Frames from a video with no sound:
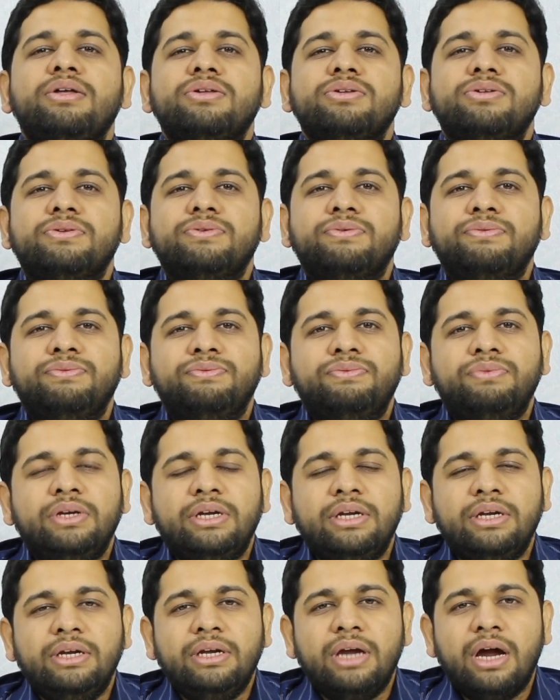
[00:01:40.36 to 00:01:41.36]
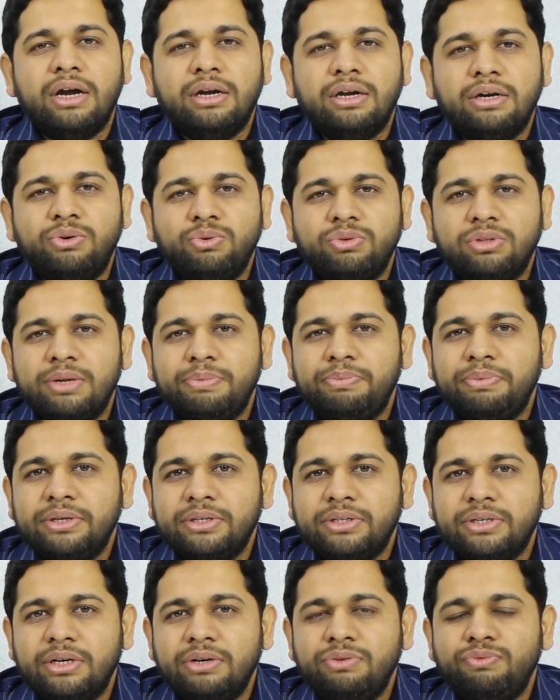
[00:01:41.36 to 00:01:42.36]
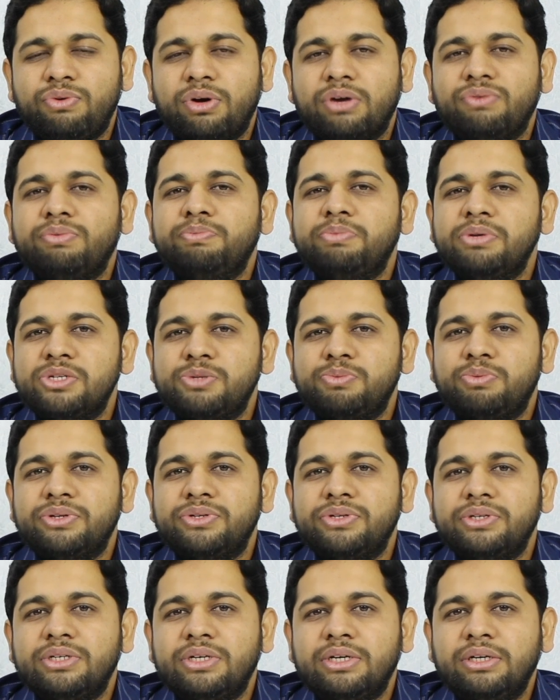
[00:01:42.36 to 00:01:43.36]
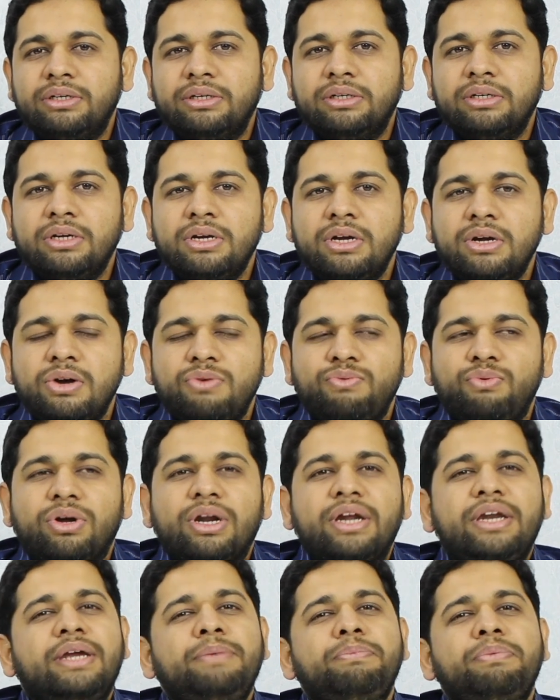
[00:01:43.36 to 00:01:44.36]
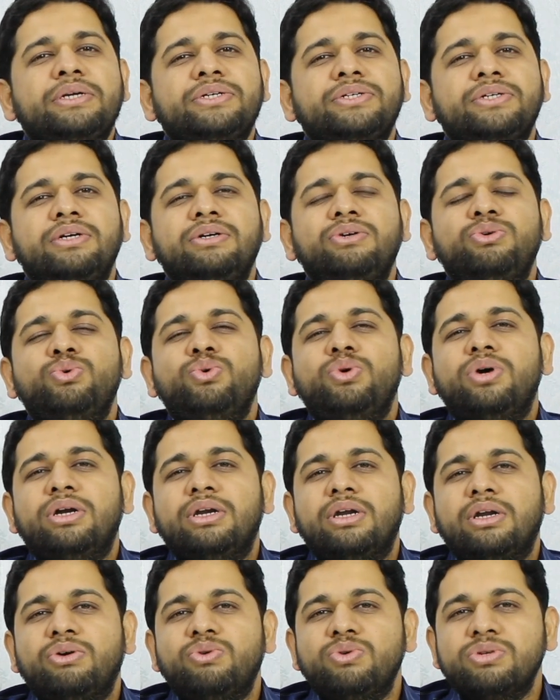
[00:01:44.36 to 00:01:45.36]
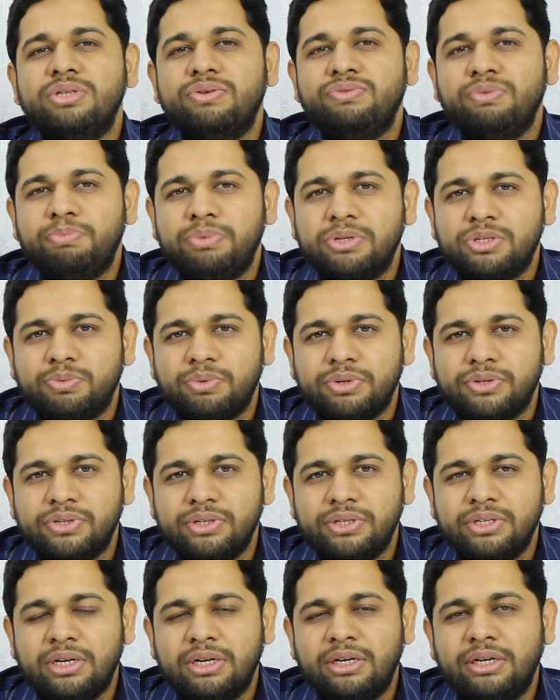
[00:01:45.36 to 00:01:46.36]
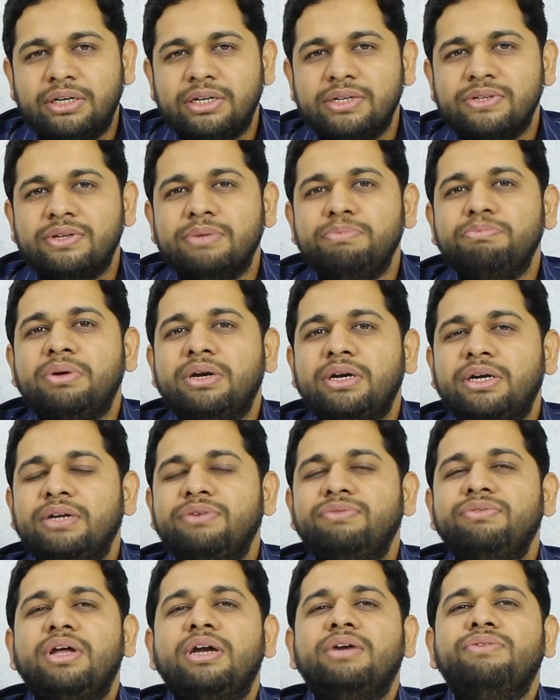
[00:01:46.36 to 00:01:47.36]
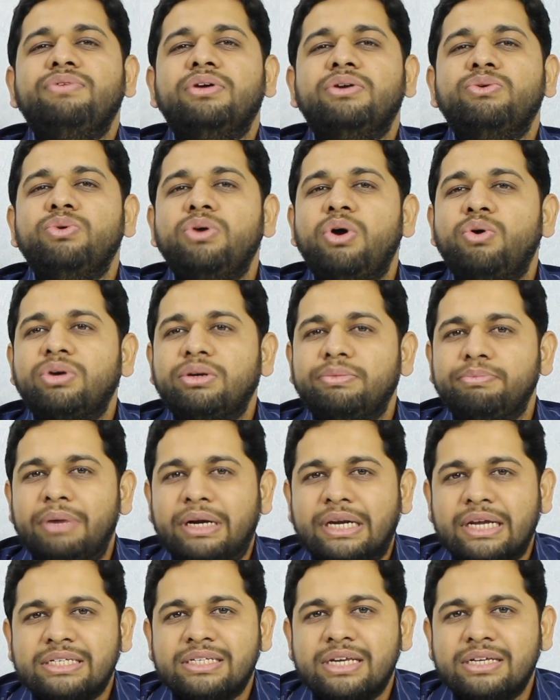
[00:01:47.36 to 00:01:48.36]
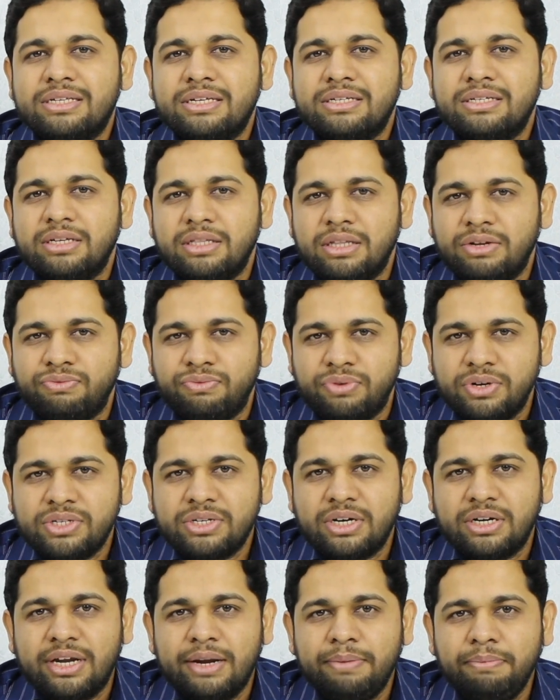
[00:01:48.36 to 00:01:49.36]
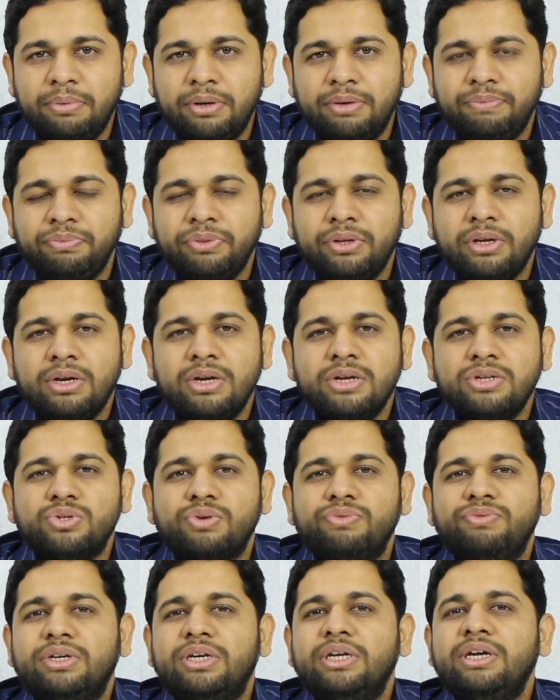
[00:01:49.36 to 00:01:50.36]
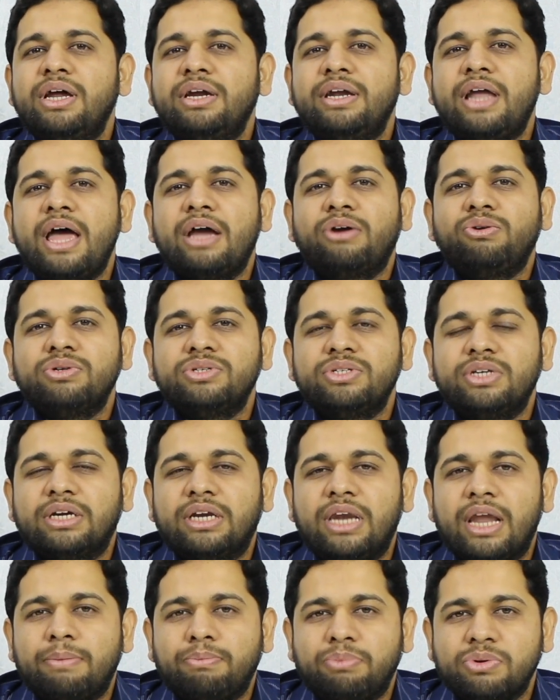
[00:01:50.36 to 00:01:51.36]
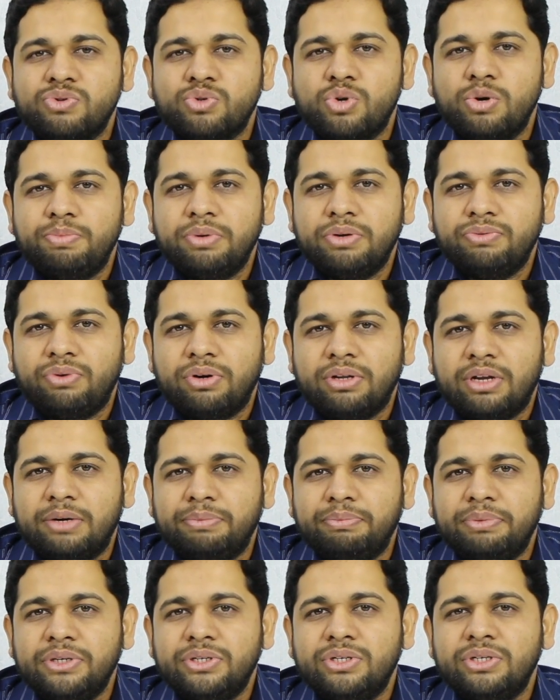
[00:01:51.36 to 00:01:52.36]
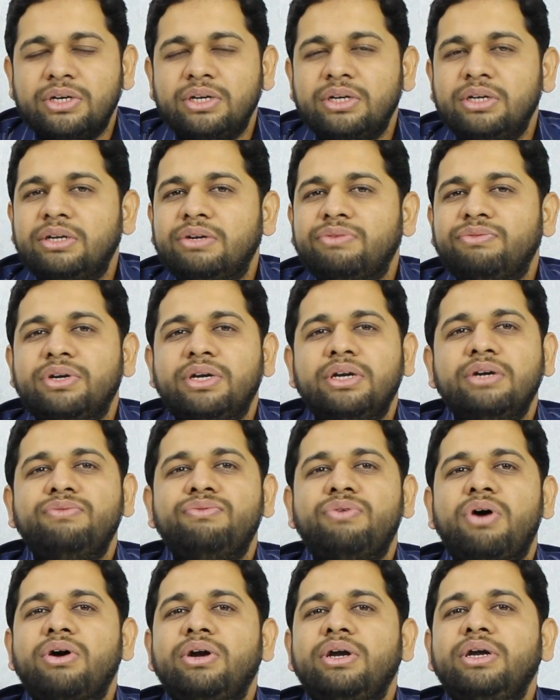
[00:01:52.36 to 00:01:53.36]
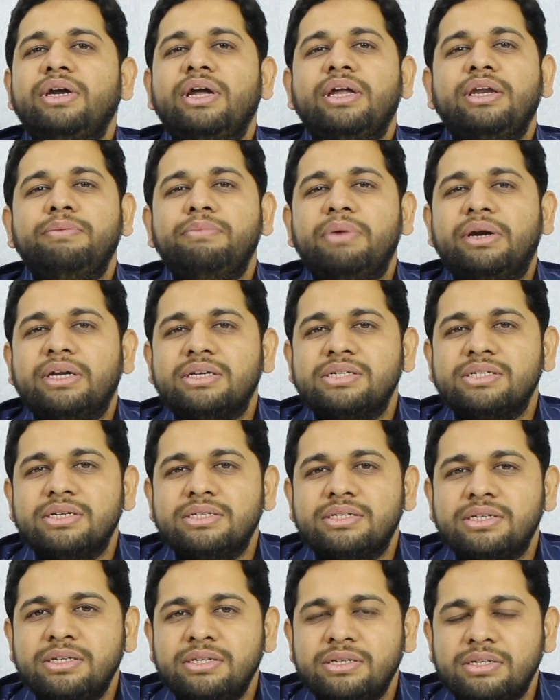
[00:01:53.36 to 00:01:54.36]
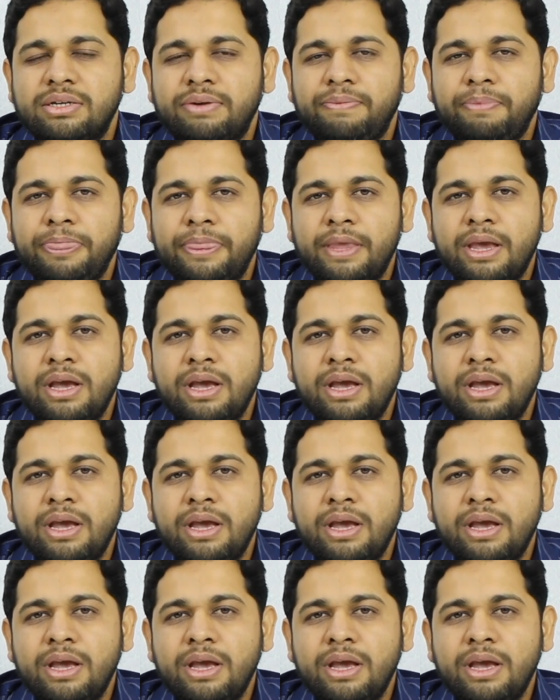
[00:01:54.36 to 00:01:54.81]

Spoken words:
So we undertook the patient for Whipple's procedure. For any patient who undergoes a Whipple's procedure, it is imperative that we rule out metastasis in the first attempt. So we did a diagnostic laparoscopy for that patient. We didn't find any metastasis.